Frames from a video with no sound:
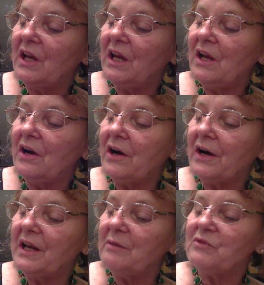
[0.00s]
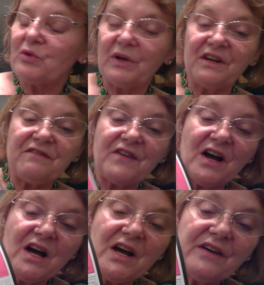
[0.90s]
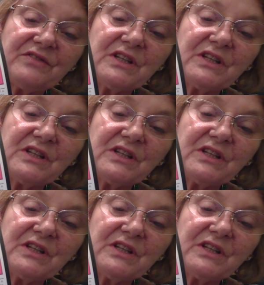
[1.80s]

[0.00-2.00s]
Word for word: A R M twenty-five